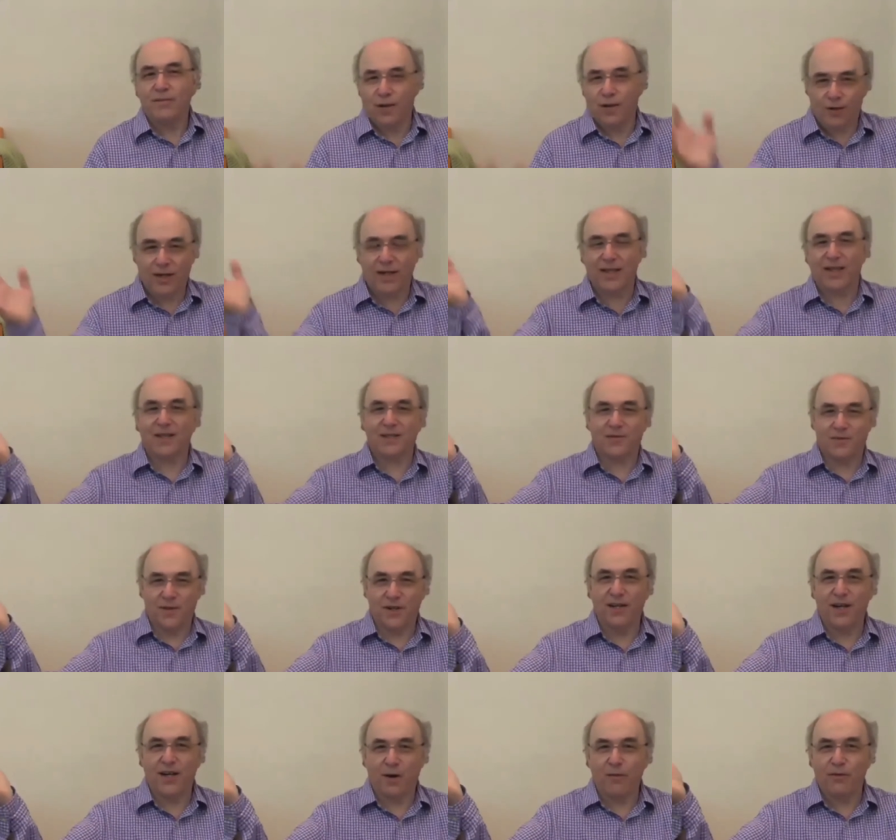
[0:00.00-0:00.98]
Okay, that's
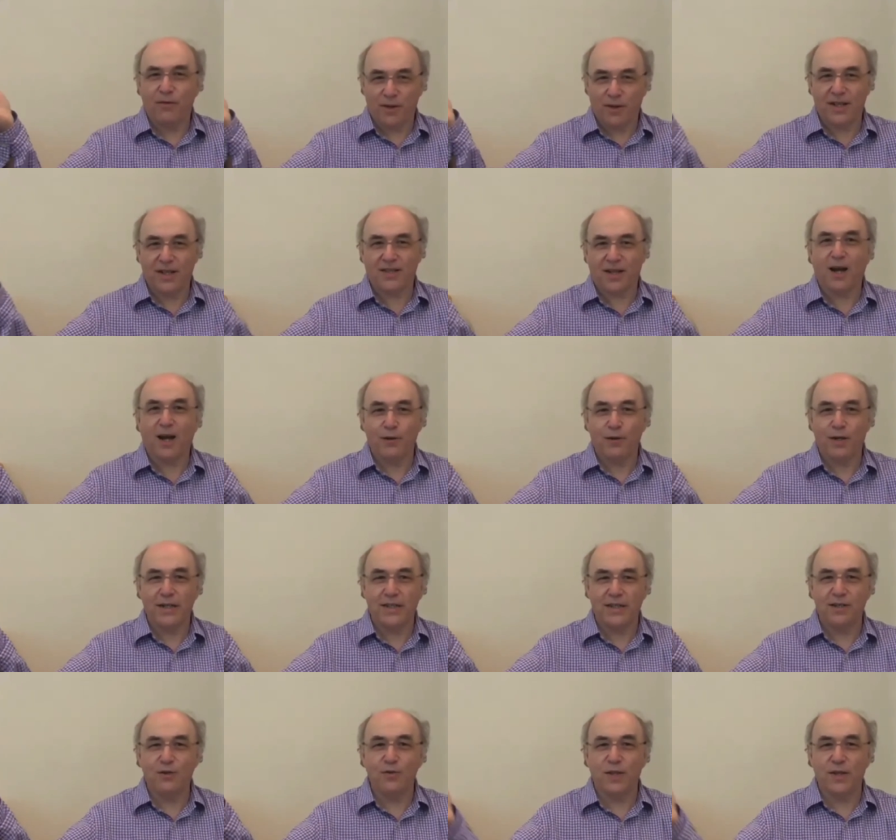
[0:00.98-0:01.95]
very helpful. I already
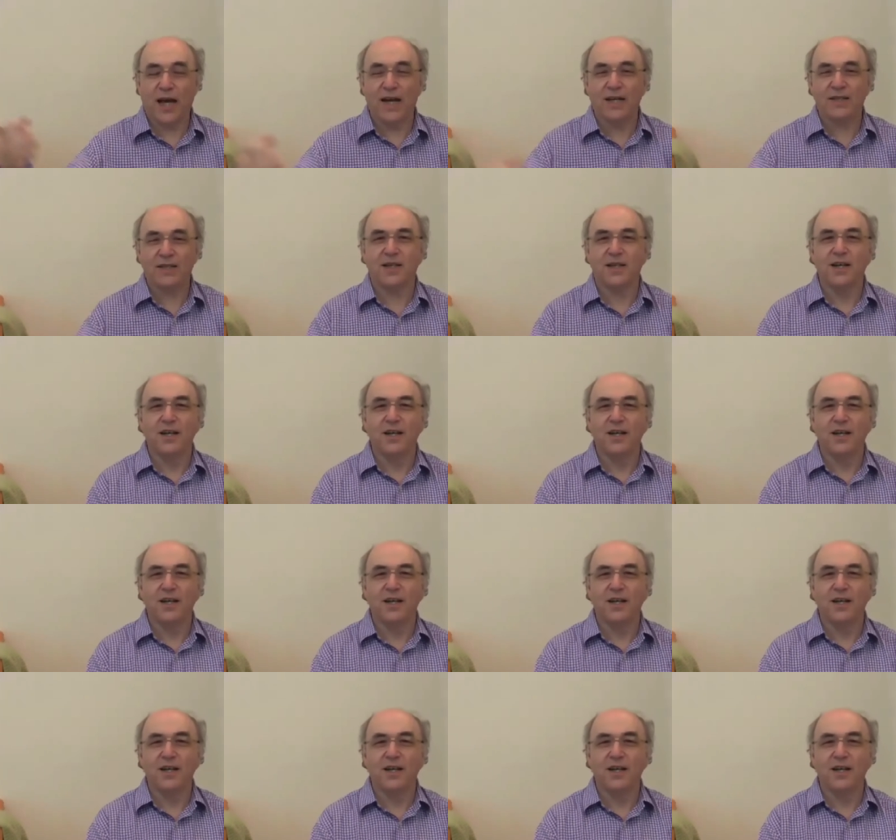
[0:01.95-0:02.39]
knew that.